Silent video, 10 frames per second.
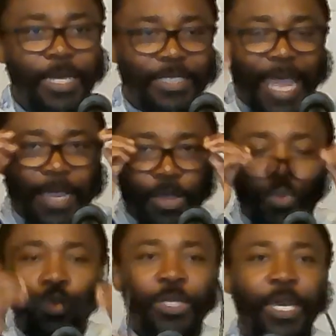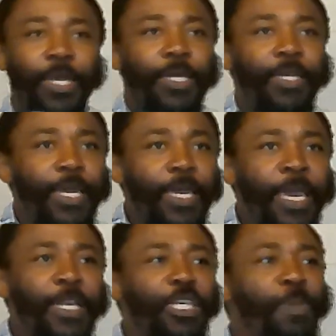It's like the
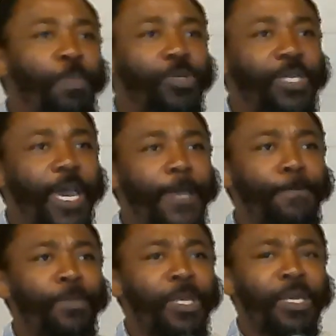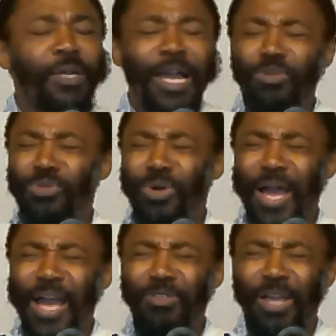English people said, I don't know,
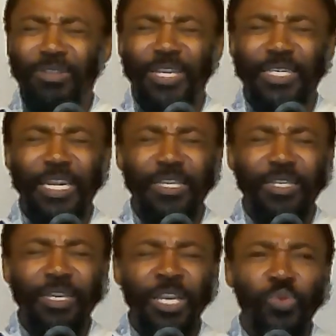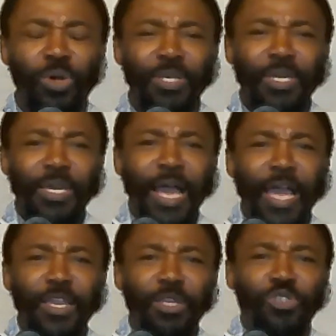how did they say this word?
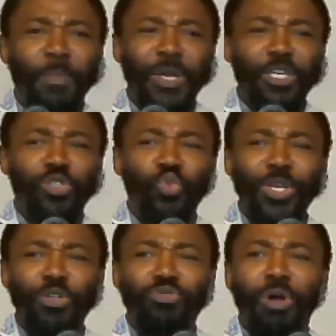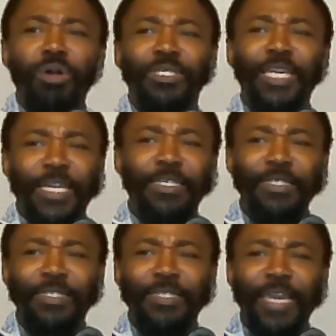Somebody is doing wrong
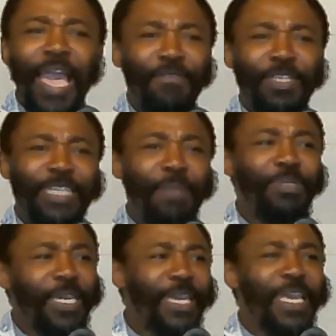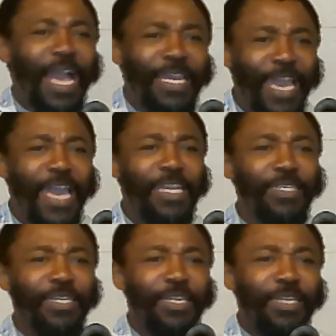thing every time, thinking he can
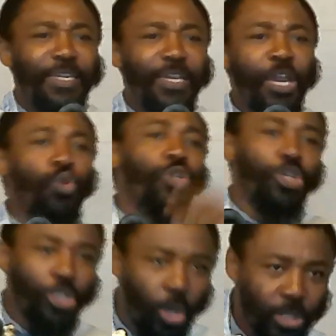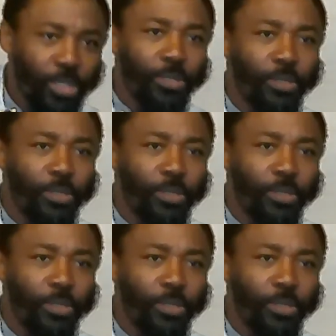get a good result.